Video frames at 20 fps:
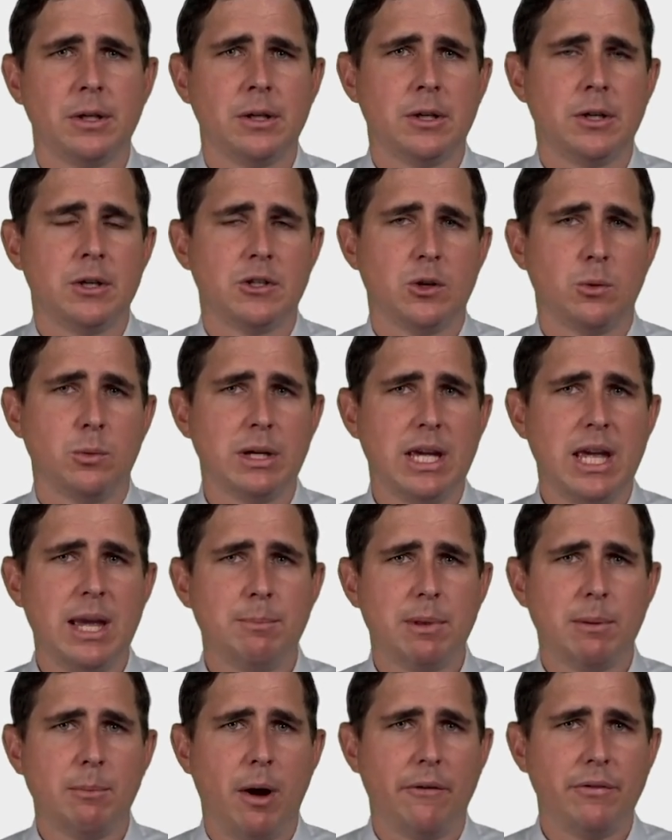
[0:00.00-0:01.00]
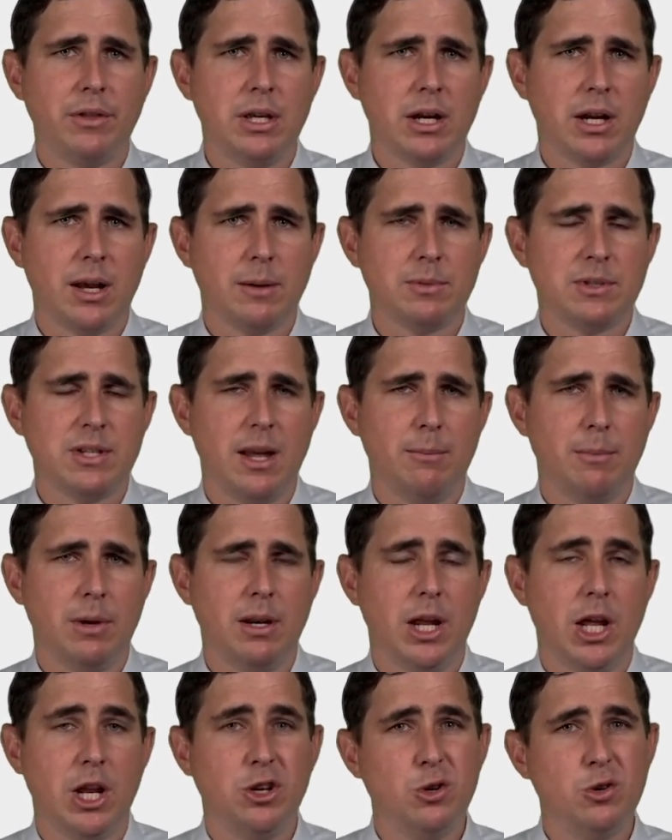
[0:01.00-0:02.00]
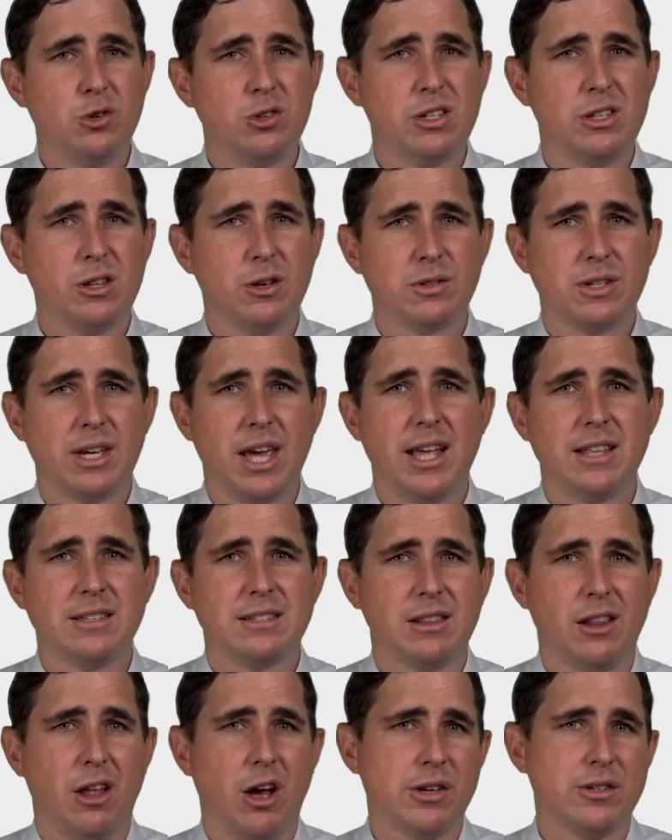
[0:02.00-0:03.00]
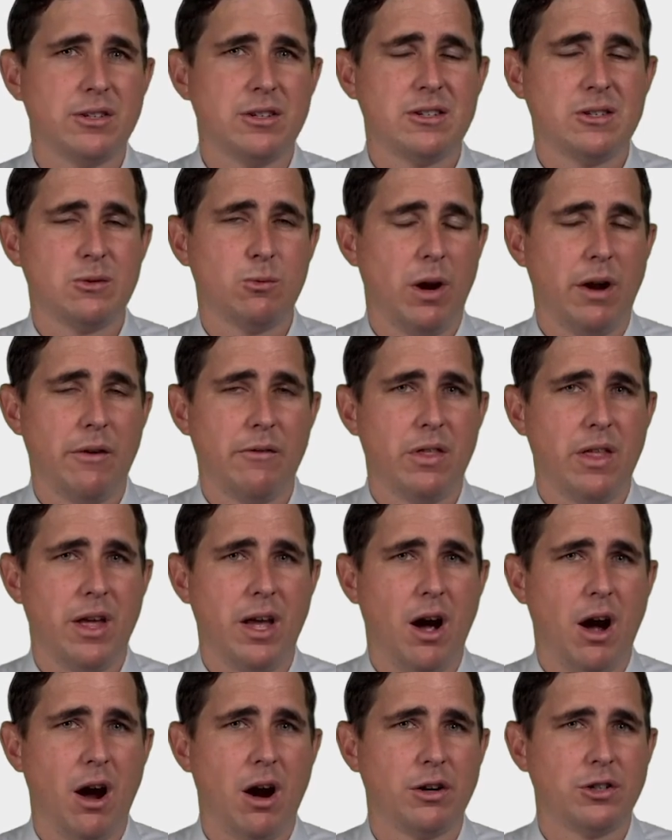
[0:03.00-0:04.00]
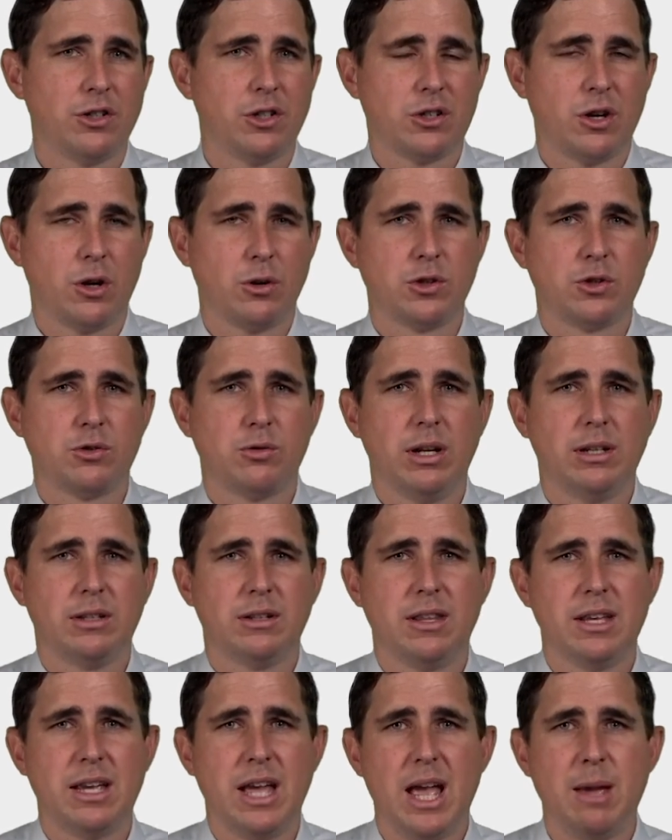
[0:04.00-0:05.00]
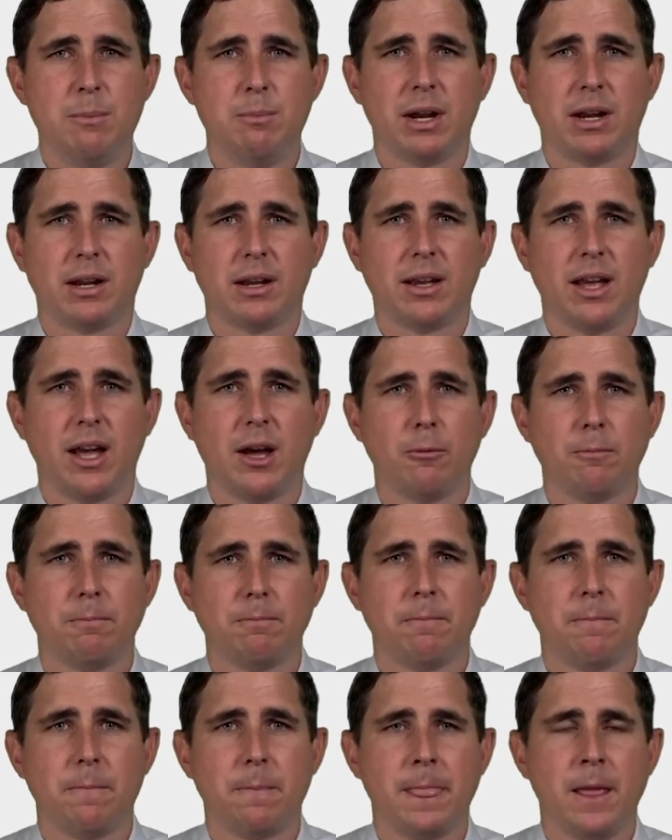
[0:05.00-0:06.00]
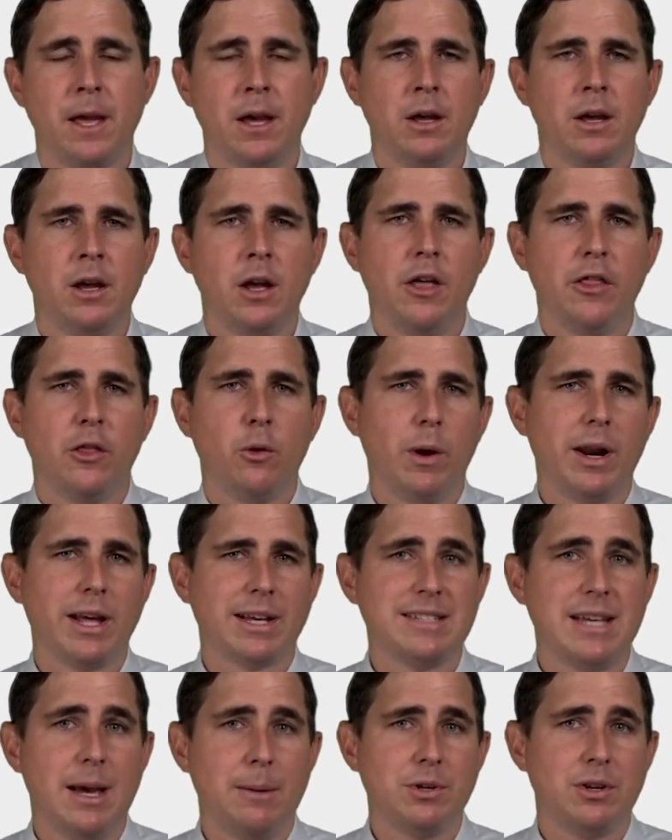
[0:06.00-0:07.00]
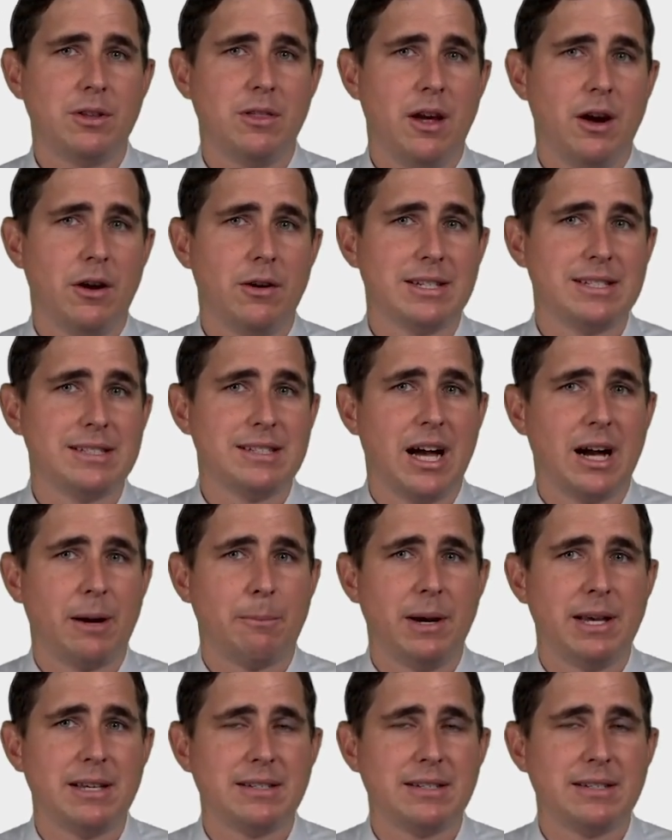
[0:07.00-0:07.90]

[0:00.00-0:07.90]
So we keep them off the income statement, and usually those gains and losses, whatever they are, just go straight to the APIC account. The one exception there is stock based